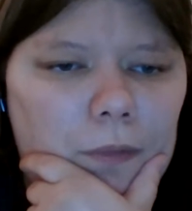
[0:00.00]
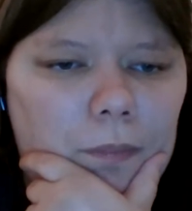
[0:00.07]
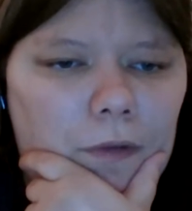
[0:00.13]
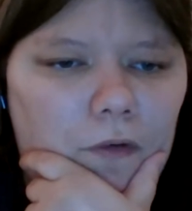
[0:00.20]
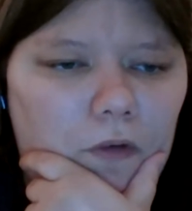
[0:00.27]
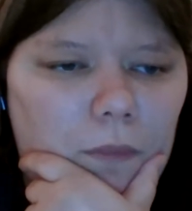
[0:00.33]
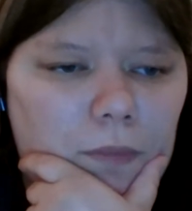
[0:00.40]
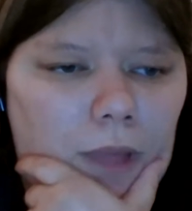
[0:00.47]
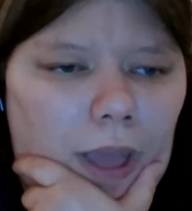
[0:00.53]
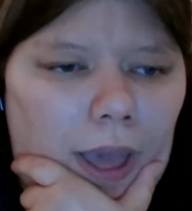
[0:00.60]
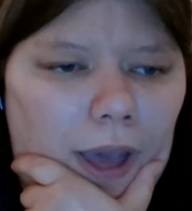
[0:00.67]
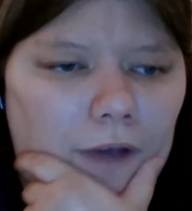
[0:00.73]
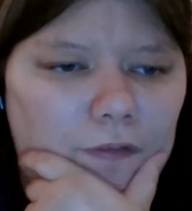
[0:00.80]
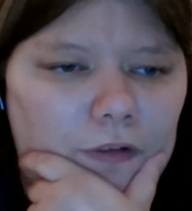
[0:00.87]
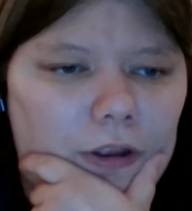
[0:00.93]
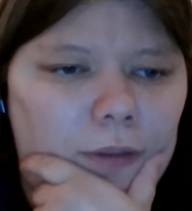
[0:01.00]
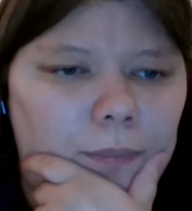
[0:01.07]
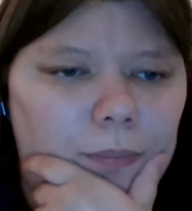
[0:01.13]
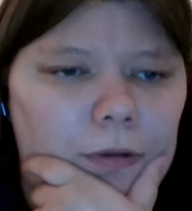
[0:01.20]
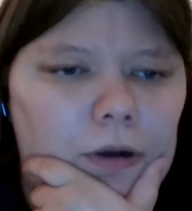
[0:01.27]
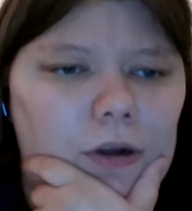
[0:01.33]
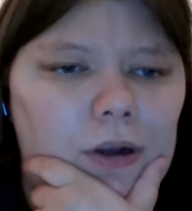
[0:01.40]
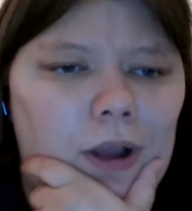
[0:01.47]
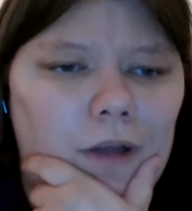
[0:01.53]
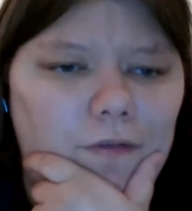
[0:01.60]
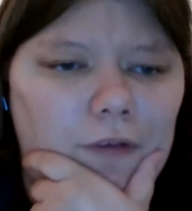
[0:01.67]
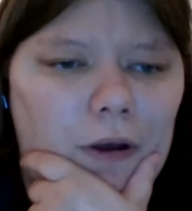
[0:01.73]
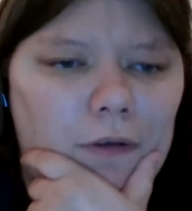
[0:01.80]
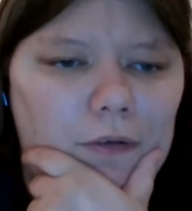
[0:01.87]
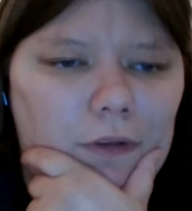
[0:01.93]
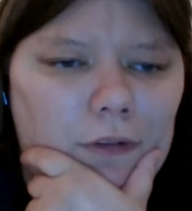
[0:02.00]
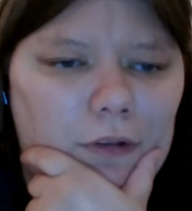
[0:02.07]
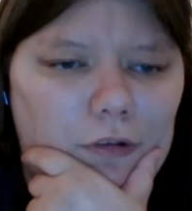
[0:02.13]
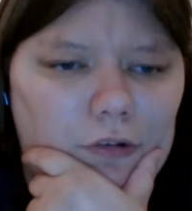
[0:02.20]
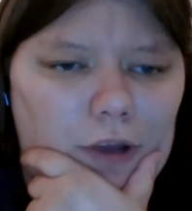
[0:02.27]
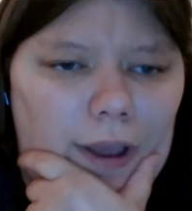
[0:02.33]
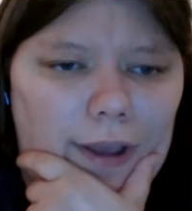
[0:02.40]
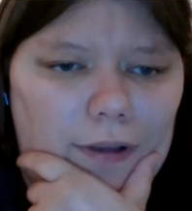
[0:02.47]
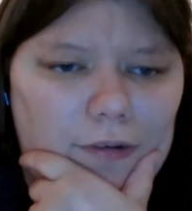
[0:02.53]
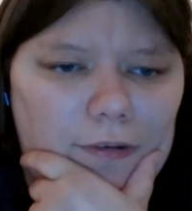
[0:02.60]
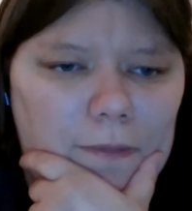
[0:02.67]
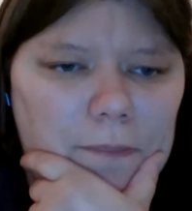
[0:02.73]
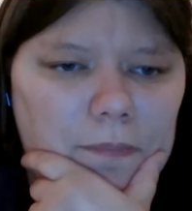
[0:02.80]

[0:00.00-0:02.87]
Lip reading: be from the half eaten burger I'd found in the trash.